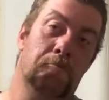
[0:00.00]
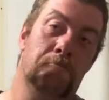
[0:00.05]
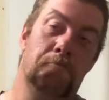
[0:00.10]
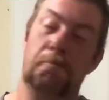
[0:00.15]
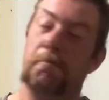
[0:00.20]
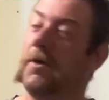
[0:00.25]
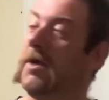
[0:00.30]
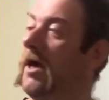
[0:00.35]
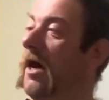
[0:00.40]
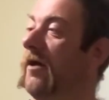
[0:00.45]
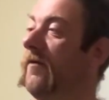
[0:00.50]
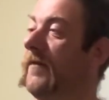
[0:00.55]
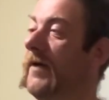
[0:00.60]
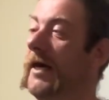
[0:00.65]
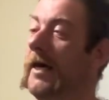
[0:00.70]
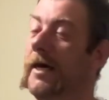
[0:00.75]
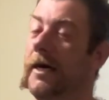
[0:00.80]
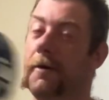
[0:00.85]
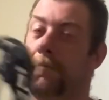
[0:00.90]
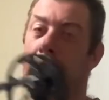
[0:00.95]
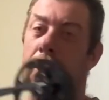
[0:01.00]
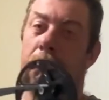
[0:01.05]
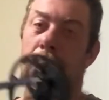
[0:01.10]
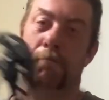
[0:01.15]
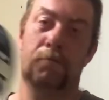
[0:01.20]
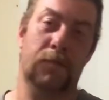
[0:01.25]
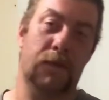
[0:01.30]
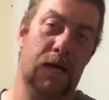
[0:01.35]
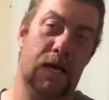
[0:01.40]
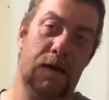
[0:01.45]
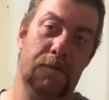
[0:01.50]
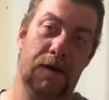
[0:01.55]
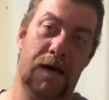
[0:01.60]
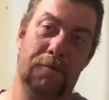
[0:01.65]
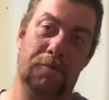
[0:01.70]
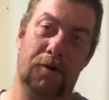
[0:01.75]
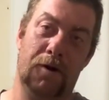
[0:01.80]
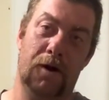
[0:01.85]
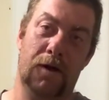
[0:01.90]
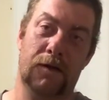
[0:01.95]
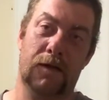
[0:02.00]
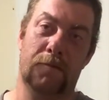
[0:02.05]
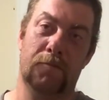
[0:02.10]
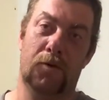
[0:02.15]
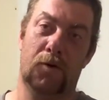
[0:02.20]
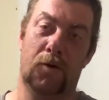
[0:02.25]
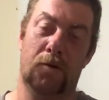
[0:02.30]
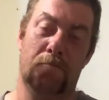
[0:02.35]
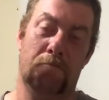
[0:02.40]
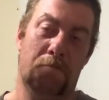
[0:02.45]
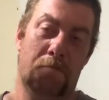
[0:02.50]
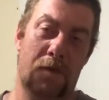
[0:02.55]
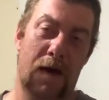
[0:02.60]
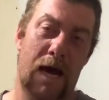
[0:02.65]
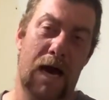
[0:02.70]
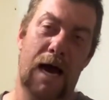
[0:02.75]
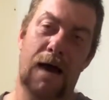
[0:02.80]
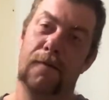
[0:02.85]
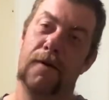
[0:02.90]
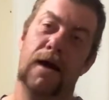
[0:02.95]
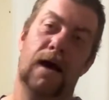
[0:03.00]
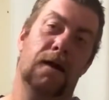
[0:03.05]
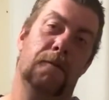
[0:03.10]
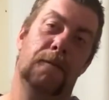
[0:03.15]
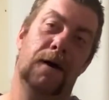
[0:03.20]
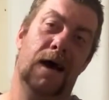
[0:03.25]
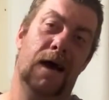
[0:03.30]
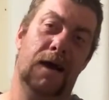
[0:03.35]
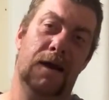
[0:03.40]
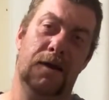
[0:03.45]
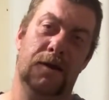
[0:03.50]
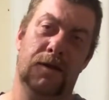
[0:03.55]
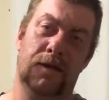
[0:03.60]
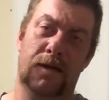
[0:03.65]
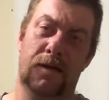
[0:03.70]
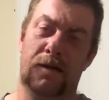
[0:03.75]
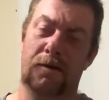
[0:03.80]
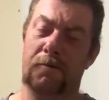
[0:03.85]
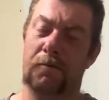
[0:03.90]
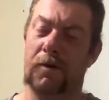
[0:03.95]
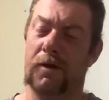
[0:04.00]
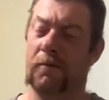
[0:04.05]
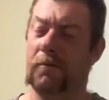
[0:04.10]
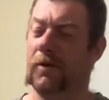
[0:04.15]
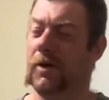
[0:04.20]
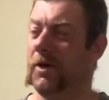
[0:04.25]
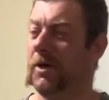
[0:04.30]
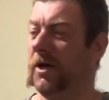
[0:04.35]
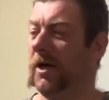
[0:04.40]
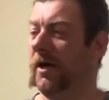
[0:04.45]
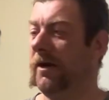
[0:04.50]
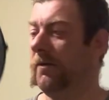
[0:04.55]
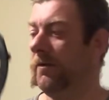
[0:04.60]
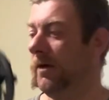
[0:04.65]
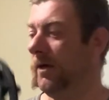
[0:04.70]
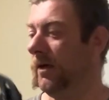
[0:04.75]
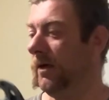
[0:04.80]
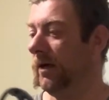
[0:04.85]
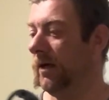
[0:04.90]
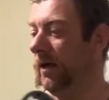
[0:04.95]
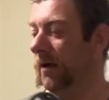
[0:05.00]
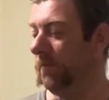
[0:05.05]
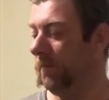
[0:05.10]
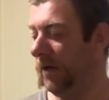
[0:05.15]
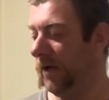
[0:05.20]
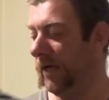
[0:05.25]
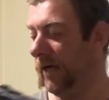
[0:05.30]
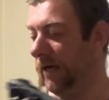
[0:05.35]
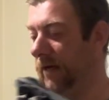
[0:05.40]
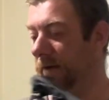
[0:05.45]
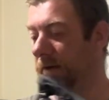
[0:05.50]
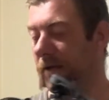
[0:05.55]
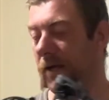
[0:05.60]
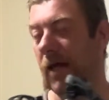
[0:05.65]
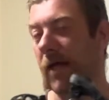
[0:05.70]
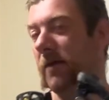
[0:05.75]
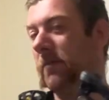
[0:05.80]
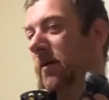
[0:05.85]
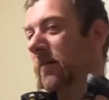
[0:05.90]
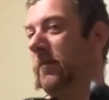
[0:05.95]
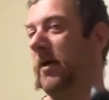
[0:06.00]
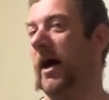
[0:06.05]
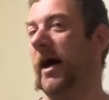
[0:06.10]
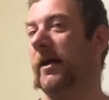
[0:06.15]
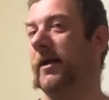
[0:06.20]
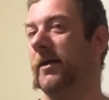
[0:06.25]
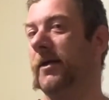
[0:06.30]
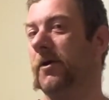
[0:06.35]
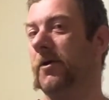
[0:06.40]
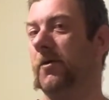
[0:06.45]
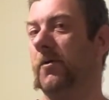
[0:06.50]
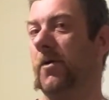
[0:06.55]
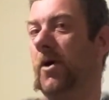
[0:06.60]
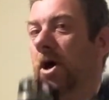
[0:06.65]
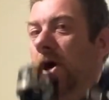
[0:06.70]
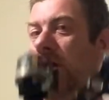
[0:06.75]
so far, the eBay products I bought, haven't had a bad incident with them just yet. But yeah, so that's my partner's little